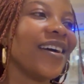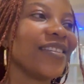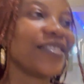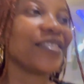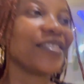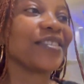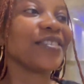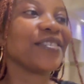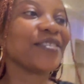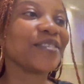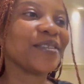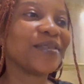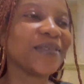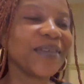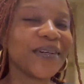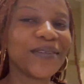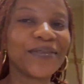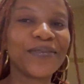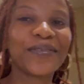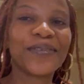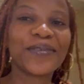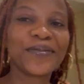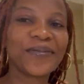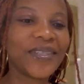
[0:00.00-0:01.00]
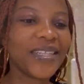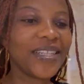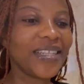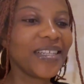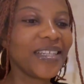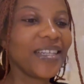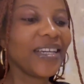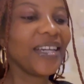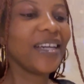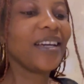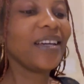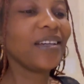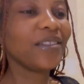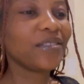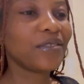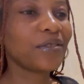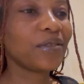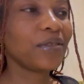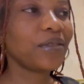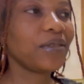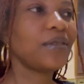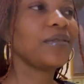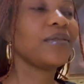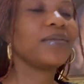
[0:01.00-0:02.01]
So it's over for me.
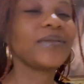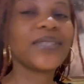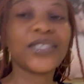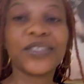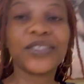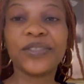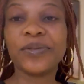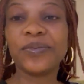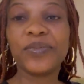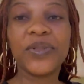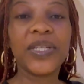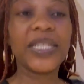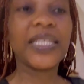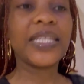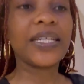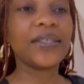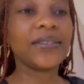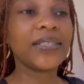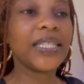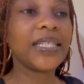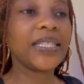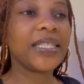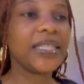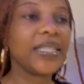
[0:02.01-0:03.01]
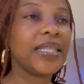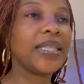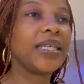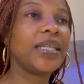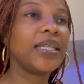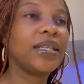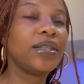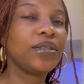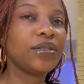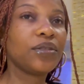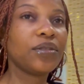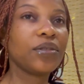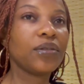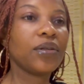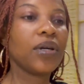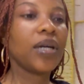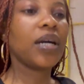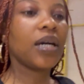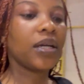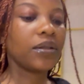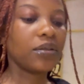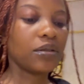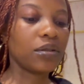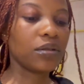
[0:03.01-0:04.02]
So they don't print out anything. So
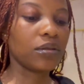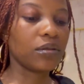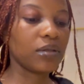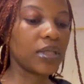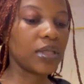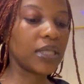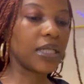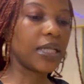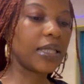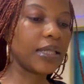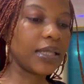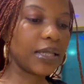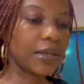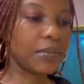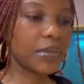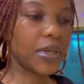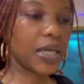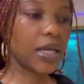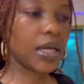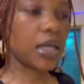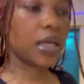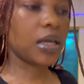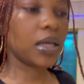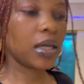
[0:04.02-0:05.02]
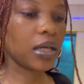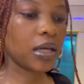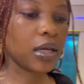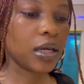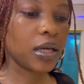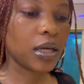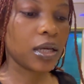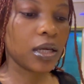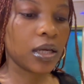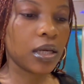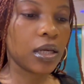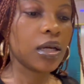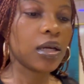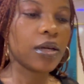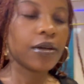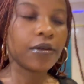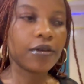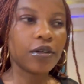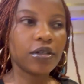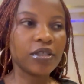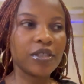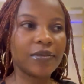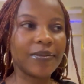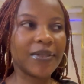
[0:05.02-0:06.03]
I had to send them my
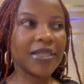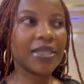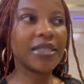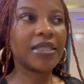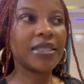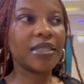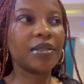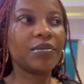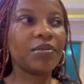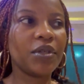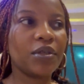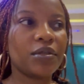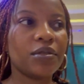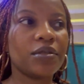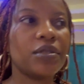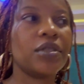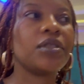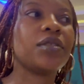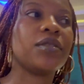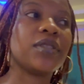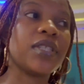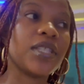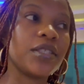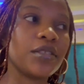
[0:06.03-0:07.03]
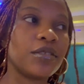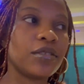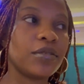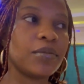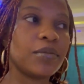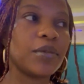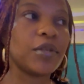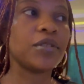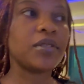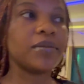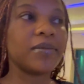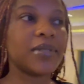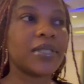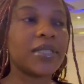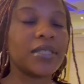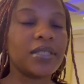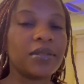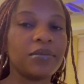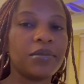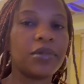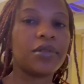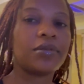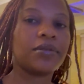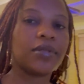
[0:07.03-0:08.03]
husband's email. So they'll send it to my husband's
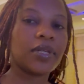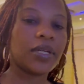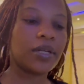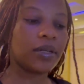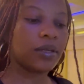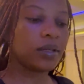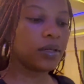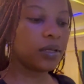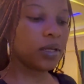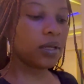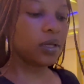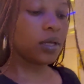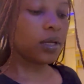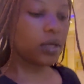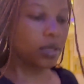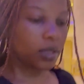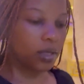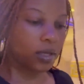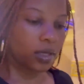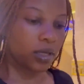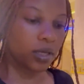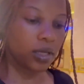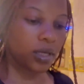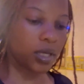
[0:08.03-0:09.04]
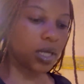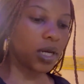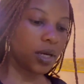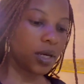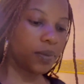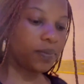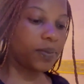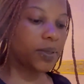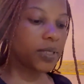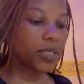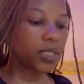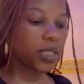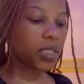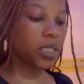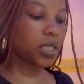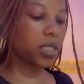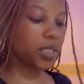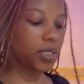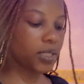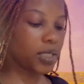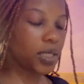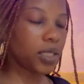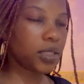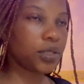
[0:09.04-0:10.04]
email. Yeah. Yeah,
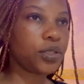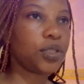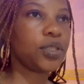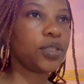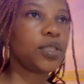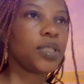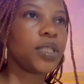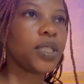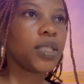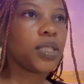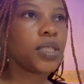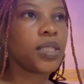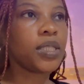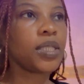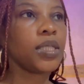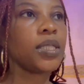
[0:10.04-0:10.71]
basically, that's just it.